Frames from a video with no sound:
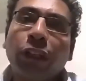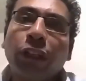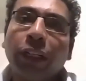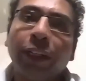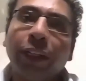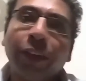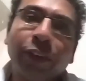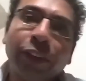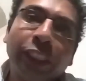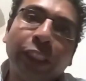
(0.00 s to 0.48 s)
of
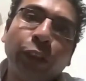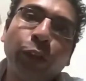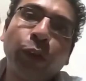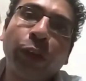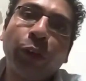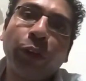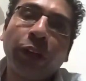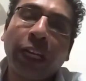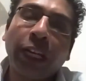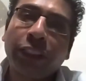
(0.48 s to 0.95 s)
curves into
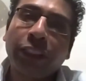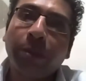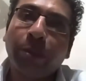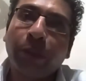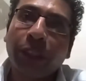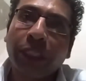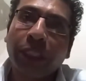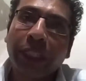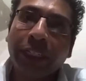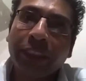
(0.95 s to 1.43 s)
Arunachal
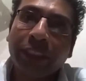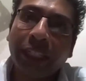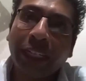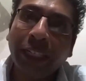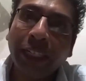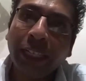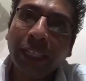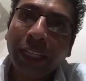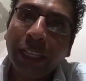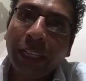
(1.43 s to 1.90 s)
Pradesh
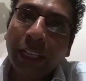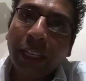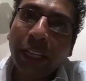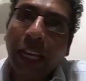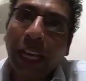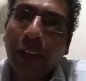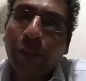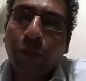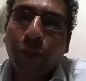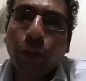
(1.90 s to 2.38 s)
and,
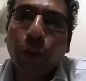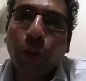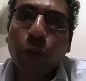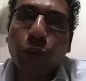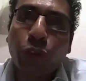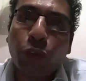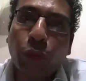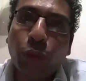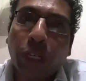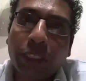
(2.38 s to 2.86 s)
and
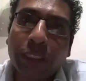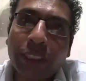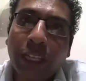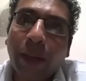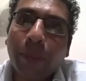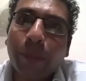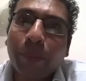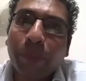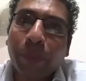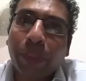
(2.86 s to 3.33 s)
flows through
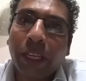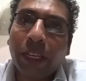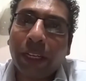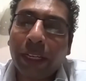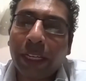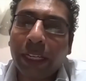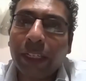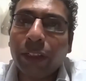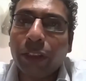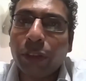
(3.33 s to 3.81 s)
Assam uh,
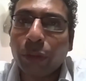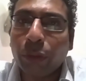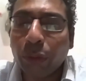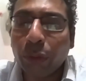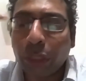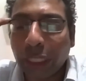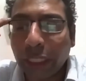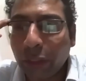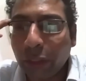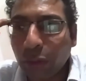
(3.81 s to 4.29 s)

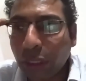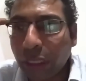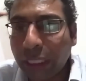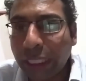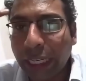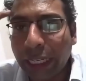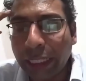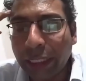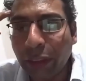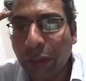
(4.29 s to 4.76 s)
into into the
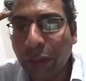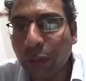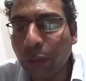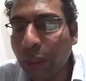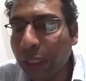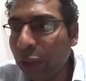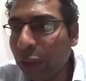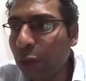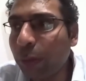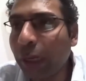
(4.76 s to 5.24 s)

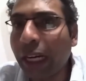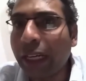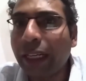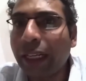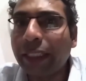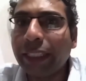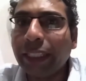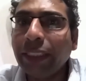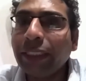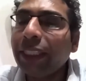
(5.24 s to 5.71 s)
into into
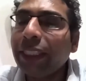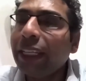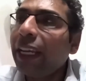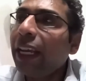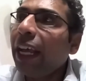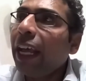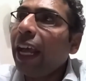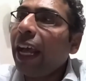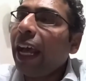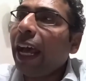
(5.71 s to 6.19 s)
Bangladesh.
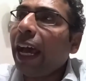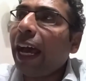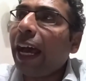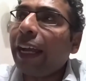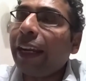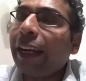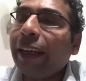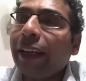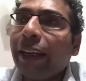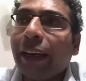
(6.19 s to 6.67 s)

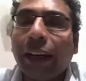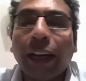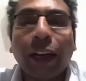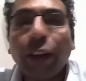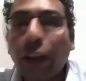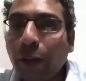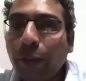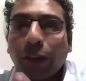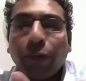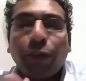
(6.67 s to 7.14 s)
And uh,
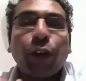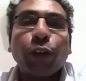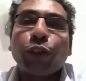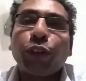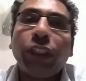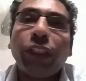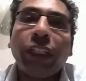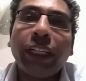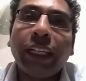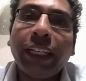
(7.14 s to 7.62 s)
and
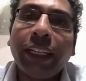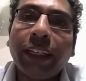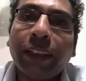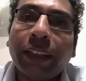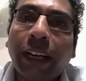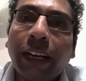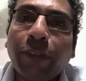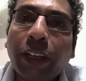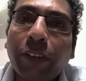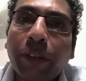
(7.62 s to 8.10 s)

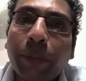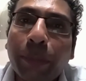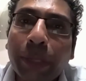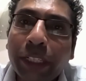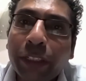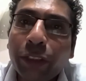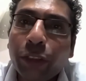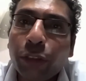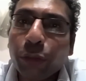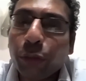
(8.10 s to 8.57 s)
unfortunately, I've never
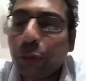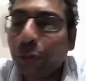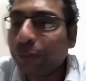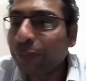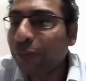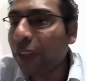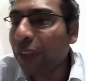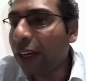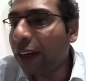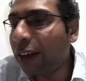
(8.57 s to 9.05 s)
been to
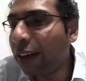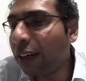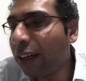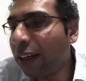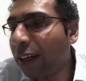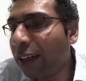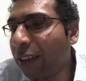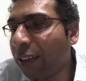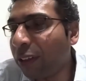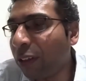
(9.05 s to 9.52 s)
uh,
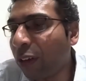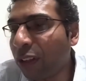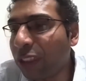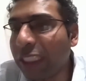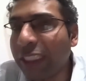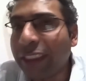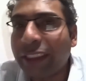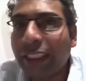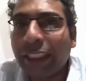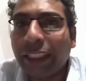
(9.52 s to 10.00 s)
uh,
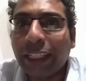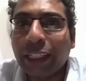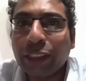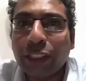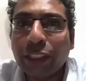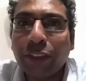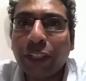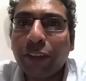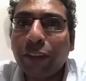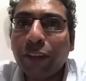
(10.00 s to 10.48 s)
Northeast India,
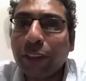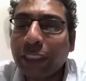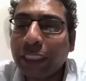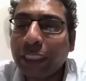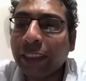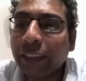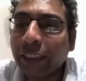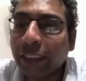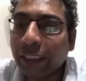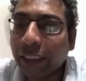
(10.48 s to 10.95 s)
so I've never
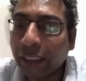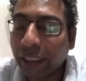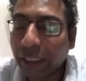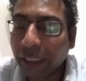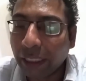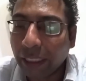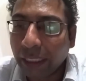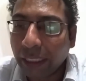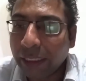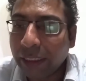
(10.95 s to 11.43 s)
seen the
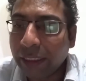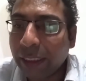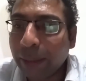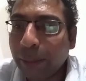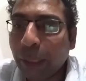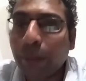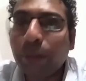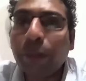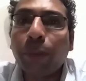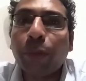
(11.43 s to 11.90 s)
the
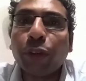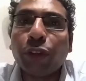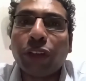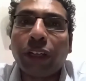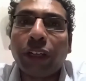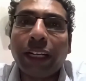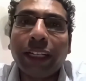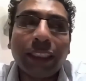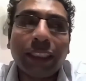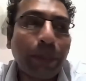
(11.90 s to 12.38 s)

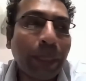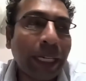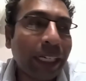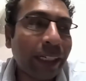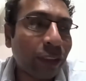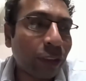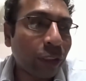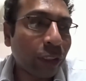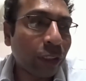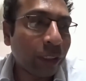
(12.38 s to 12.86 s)
Brahmaputra in
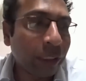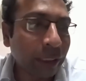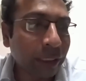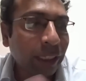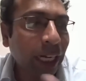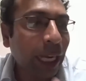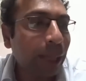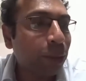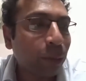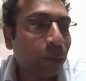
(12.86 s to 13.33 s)
spate. So you
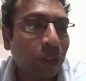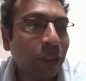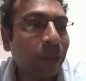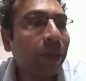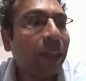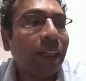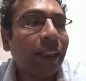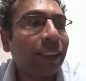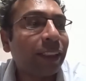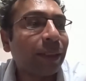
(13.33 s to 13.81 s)
describe some
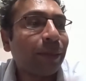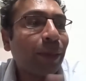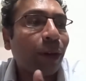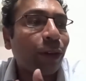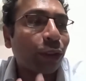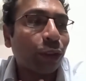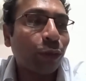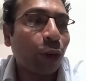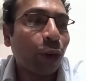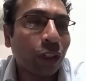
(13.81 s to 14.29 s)
tremendous
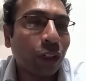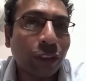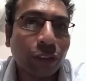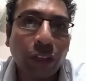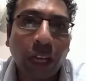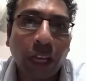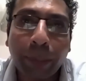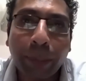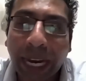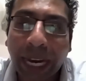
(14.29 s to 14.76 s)
amounts of water.
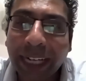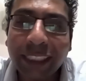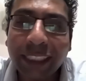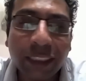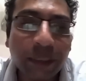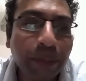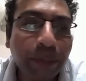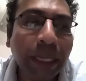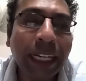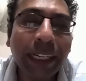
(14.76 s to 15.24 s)
So at, at
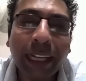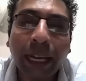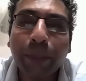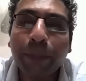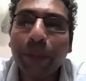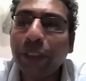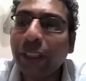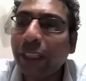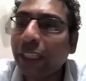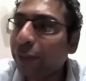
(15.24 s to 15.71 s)
spate,
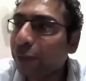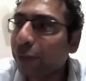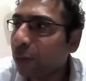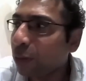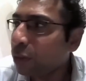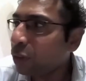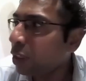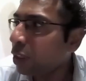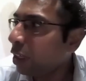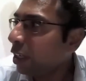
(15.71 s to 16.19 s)
apparently,
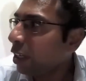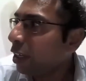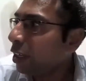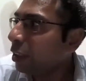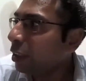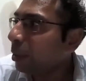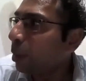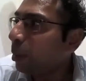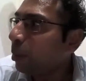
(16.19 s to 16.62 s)
folks, the